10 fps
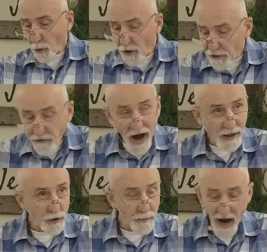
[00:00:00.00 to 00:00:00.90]
was
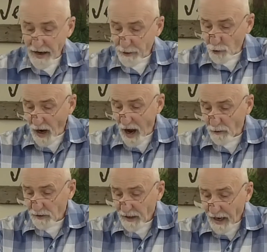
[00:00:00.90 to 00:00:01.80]
followed by a
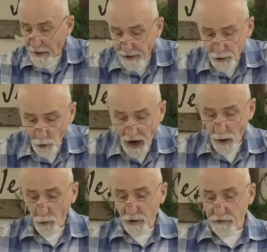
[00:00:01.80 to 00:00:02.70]
drought, and the
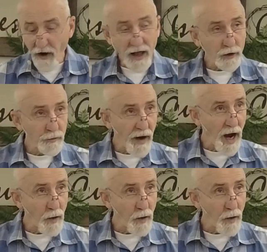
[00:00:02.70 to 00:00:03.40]
drought was followed by